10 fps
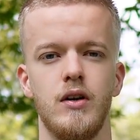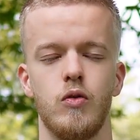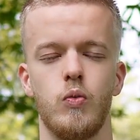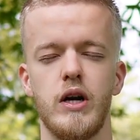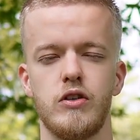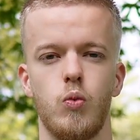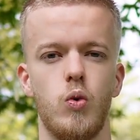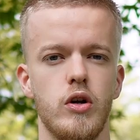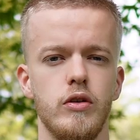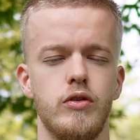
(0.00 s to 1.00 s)
Rest
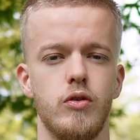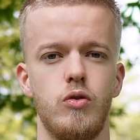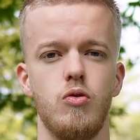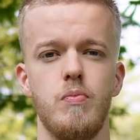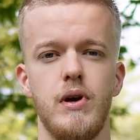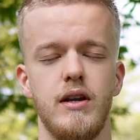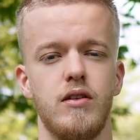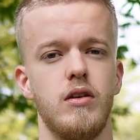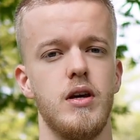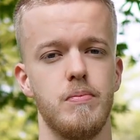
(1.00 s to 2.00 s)
1 to 2
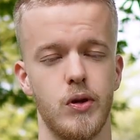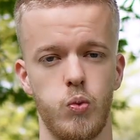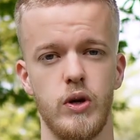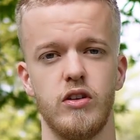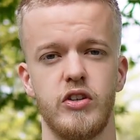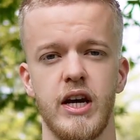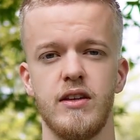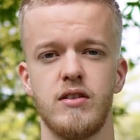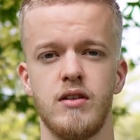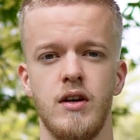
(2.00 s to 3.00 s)
minutes in between
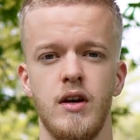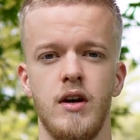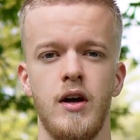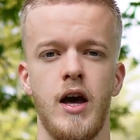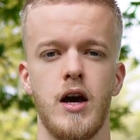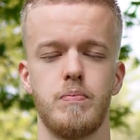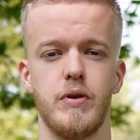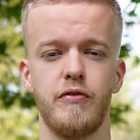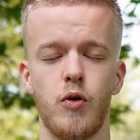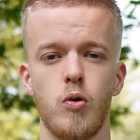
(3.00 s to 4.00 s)
sets and
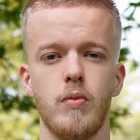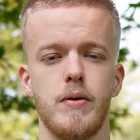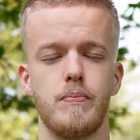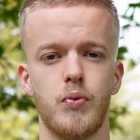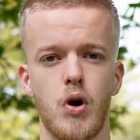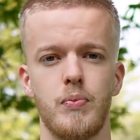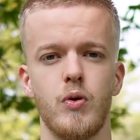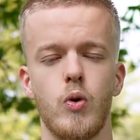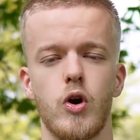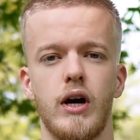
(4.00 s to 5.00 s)
perform a
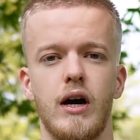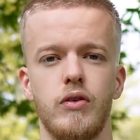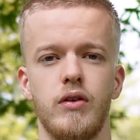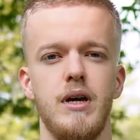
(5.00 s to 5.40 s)
proper workout.